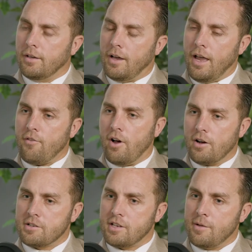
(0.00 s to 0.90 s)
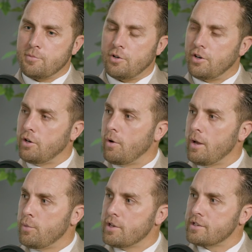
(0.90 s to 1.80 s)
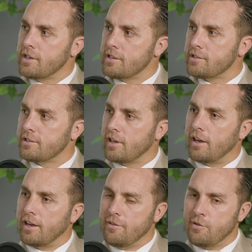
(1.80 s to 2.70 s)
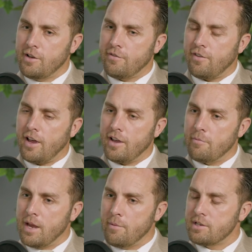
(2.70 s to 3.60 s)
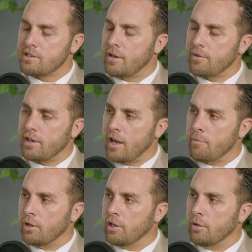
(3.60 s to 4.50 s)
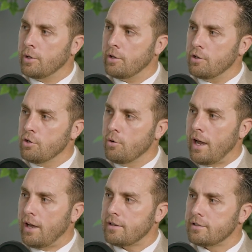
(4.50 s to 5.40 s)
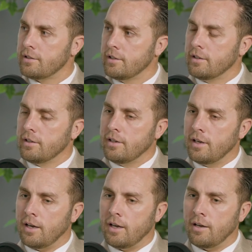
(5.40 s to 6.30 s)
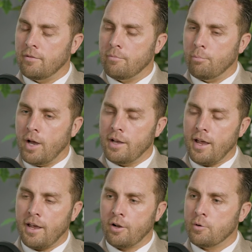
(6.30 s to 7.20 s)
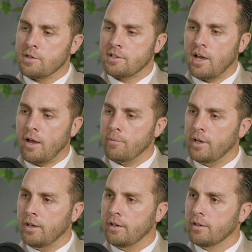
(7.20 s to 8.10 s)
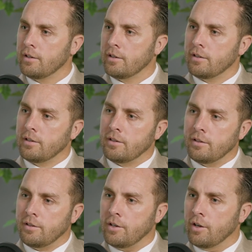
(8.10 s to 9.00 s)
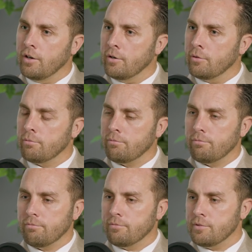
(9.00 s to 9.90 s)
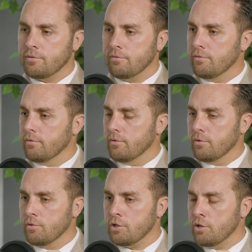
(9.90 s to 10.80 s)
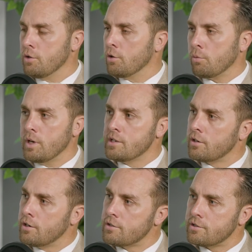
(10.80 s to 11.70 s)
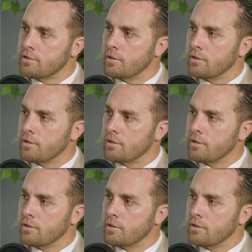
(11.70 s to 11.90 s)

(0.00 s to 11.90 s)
I have a hard time turning away business, even if maybe something I'm a little bit new at. My dad always taught me, do your research.